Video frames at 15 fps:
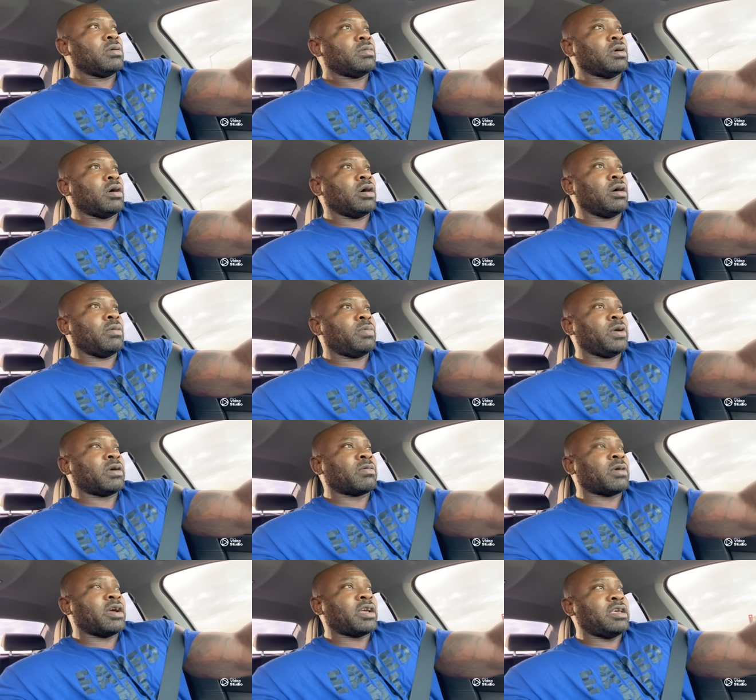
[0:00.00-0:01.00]
uh, Big
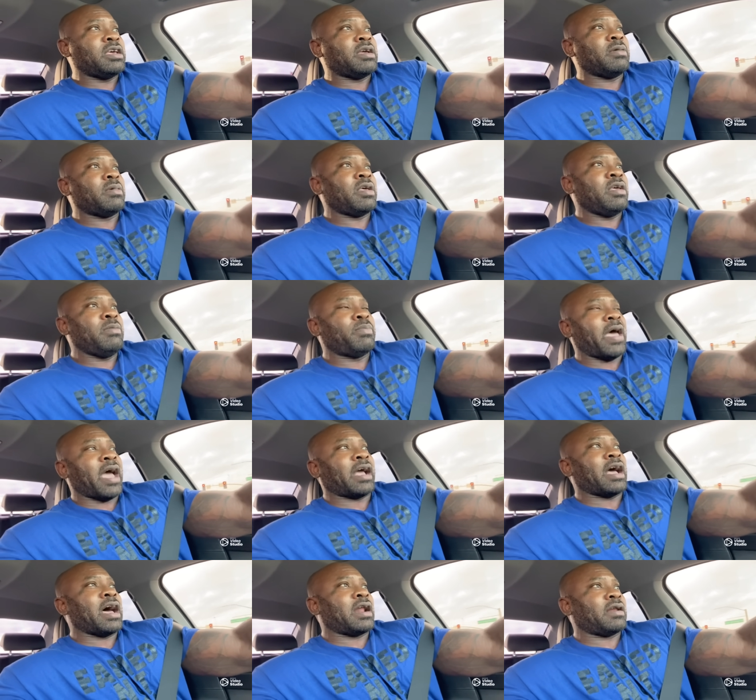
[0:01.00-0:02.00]
Rick, he he back
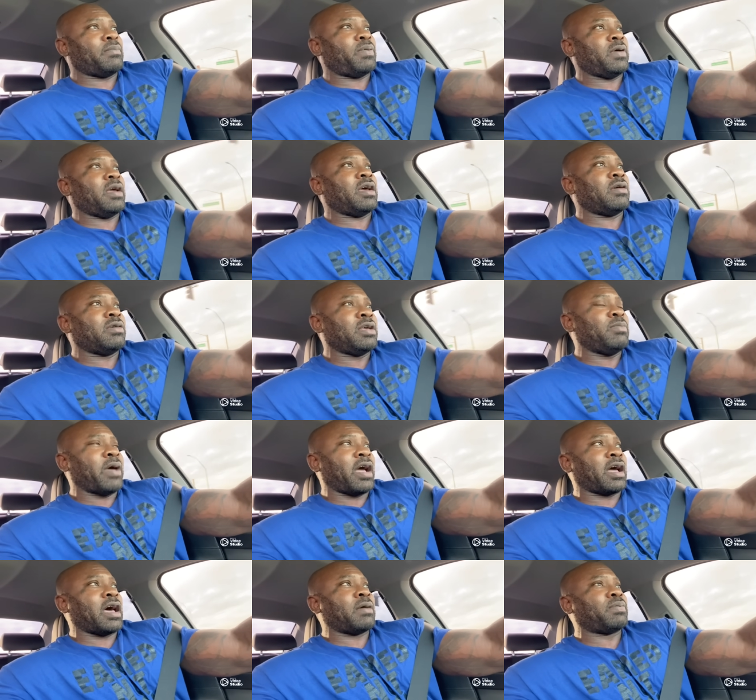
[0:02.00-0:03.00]
out of the pen, he
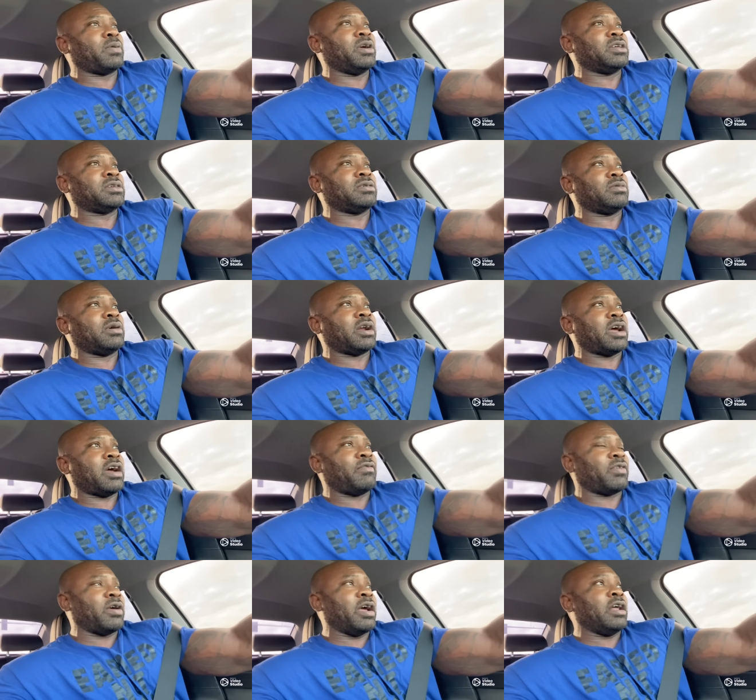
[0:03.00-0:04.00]
back out of prison or
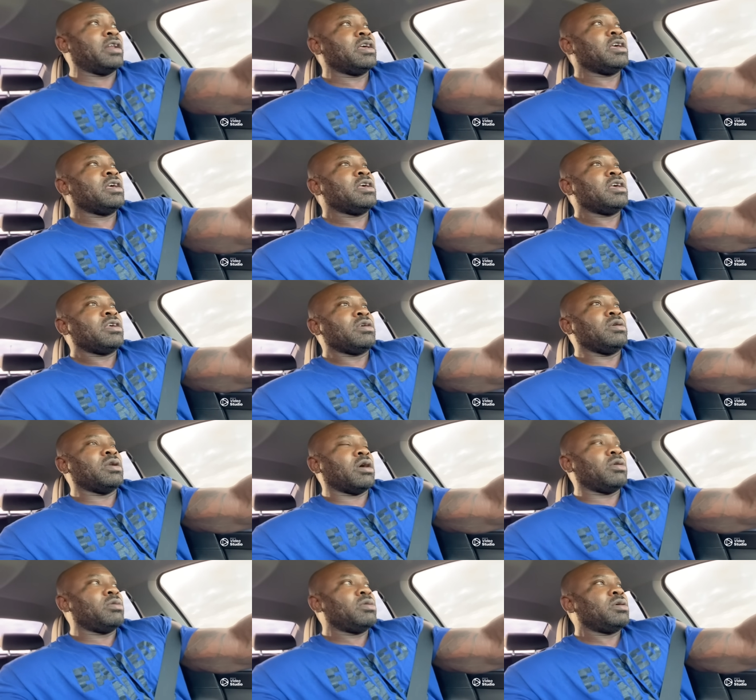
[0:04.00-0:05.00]
whatever, and you
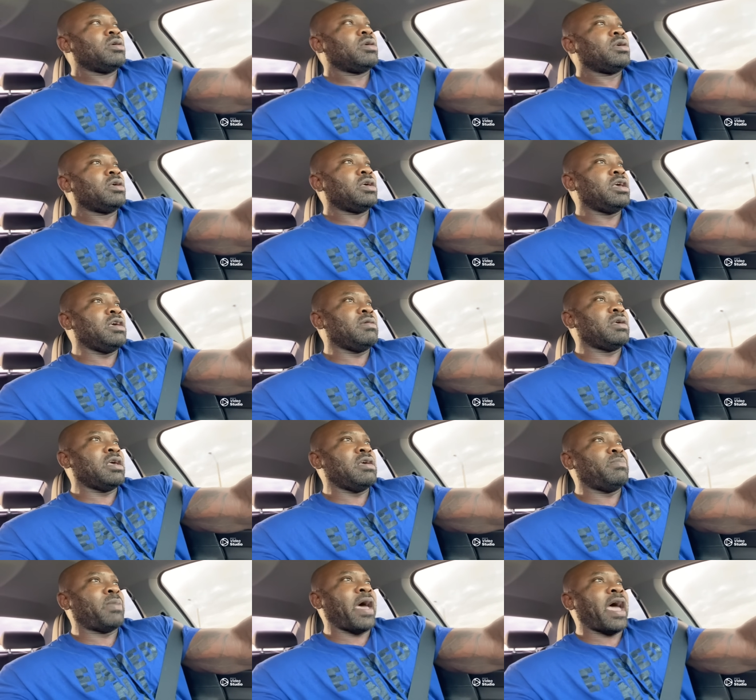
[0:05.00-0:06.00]
know, he he
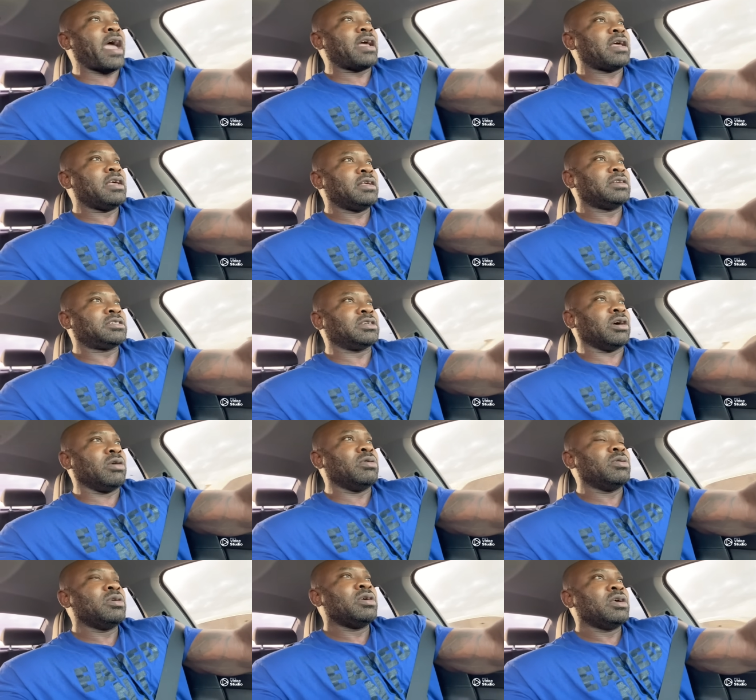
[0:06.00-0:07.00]
back.
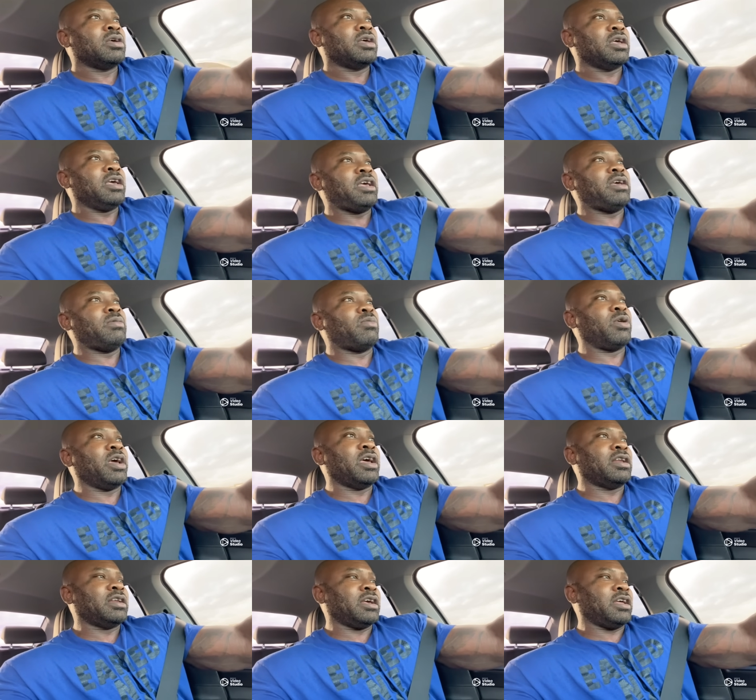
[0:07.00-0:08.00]
So he
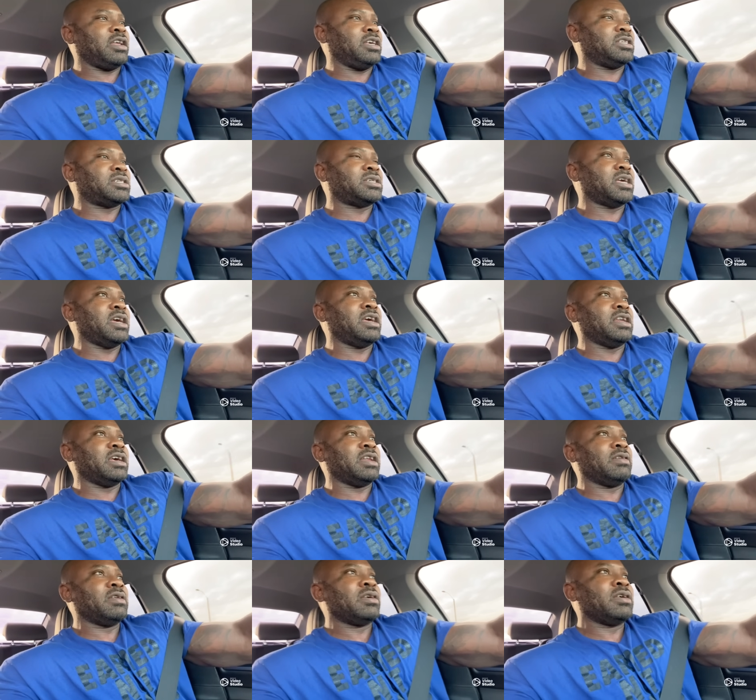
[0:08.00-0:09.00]
went and he seen
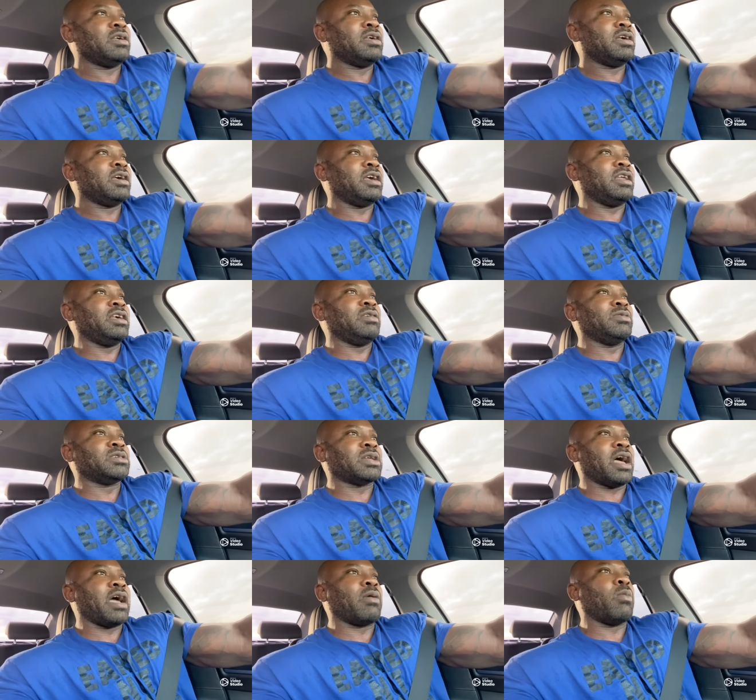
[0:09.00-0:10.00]
it and he was
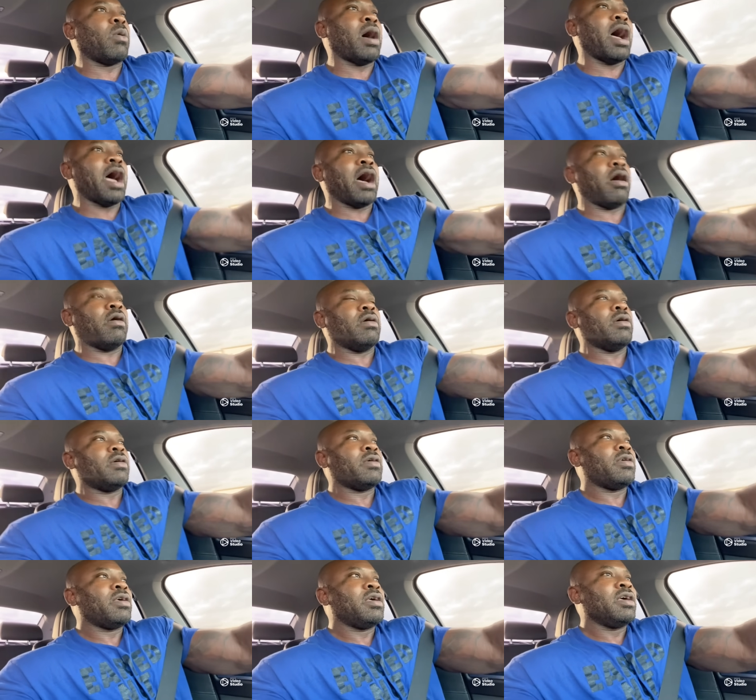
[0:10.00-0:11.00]
like, wow.
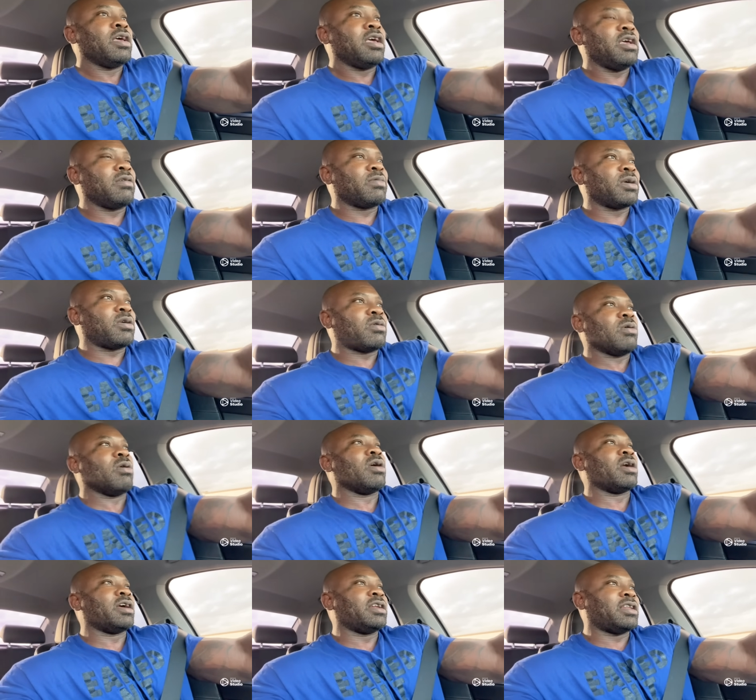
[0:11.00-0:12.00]
He
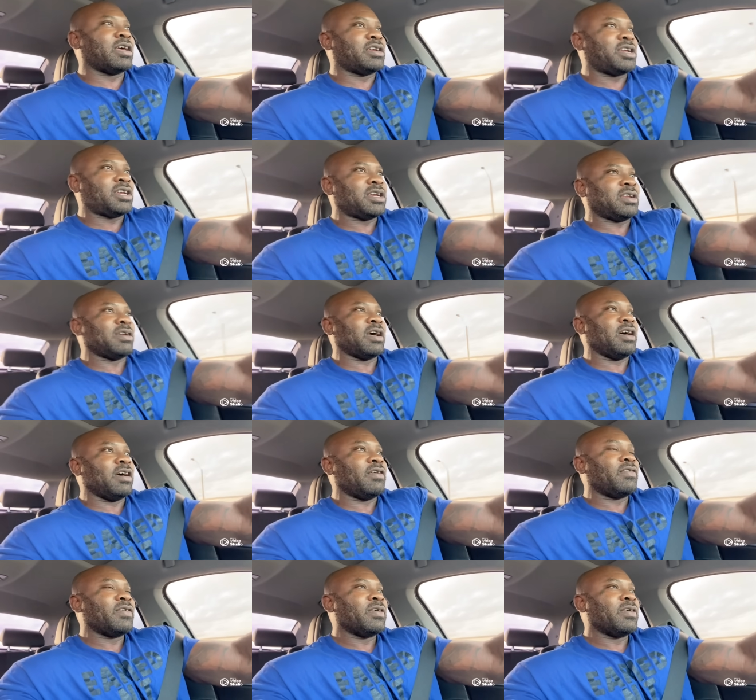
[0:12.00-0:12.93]
recorded the, the